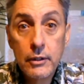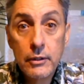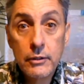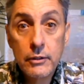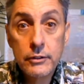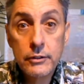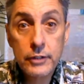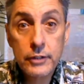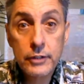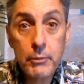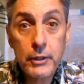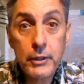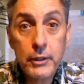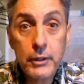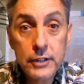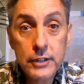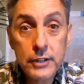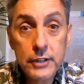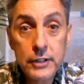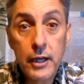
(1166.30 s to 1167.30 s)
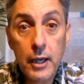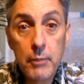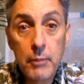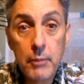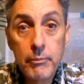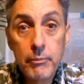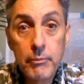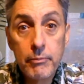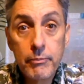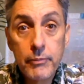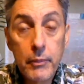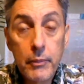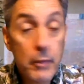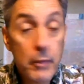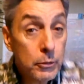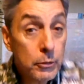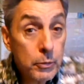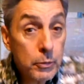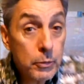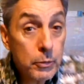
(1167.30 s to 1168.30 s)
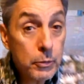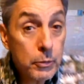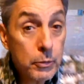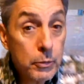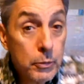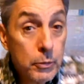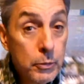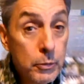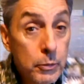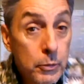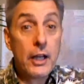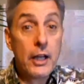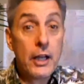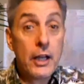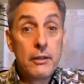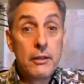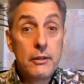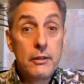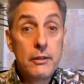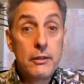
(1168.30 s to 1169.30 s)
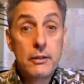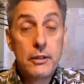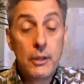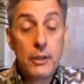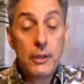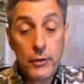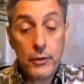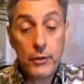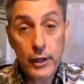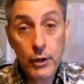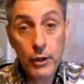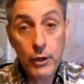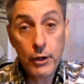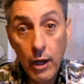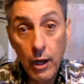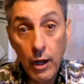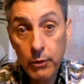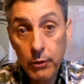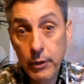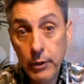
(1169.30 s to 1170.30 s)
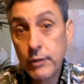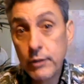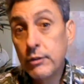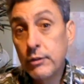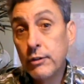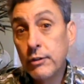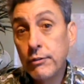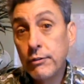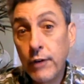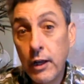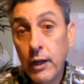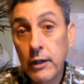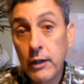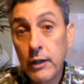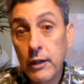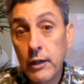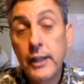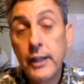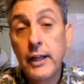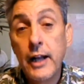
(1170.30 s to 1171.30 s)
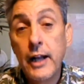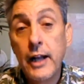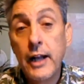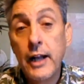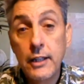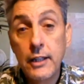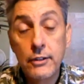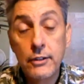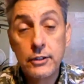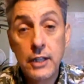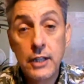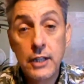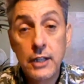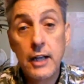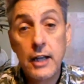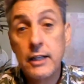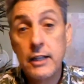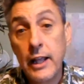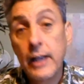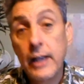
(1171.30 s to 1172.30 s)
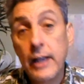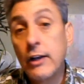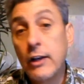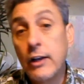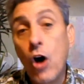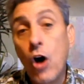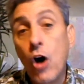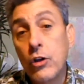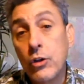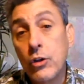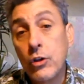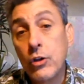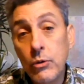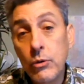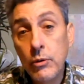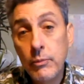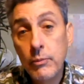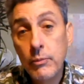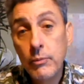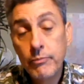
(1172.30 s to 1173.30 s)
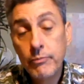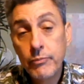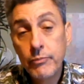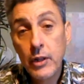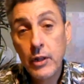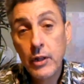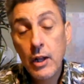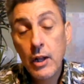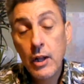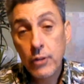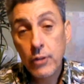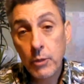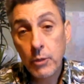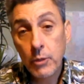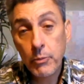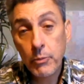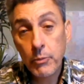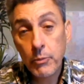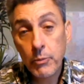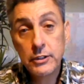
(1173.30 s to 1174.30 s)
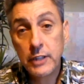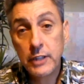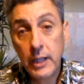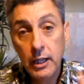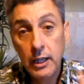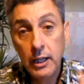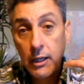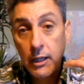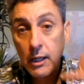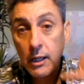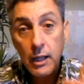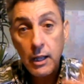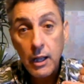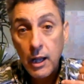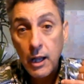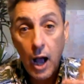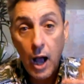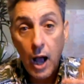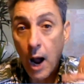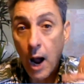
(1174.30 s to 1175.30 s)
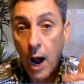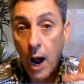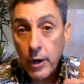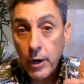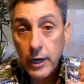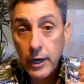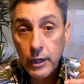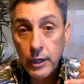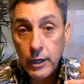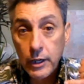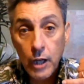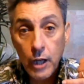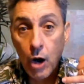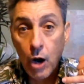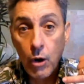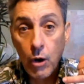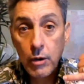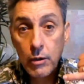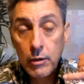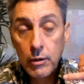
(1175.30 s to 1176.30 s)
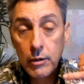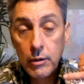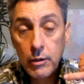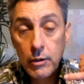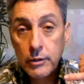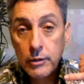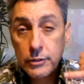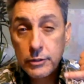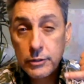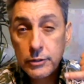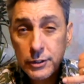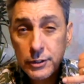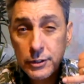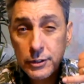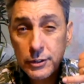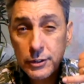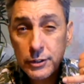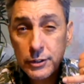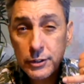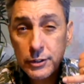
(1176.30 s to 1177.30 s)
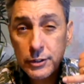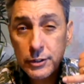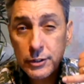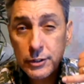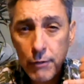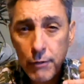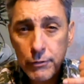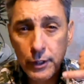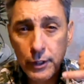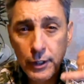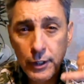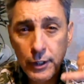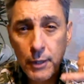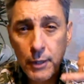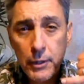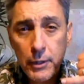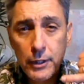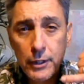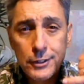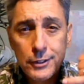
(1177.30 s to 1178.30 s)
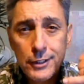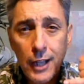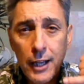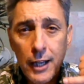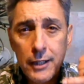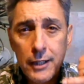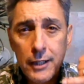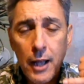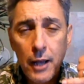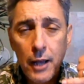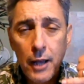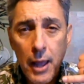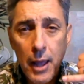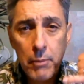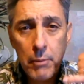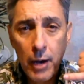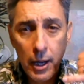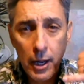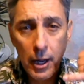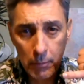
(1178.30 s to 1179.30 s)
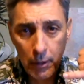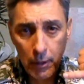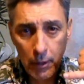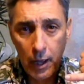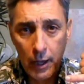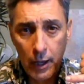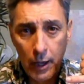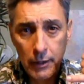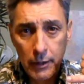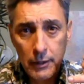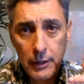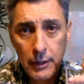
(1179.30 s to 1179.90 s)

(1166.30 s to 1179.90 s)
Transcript: to get me to sign up. And that's pretty much what they're saying. When they go all the way through the funnel and they get out the other side and they call you, they're pretty much saying, I'm ready to go. Just tell me enough to get me to sign on that bottom line,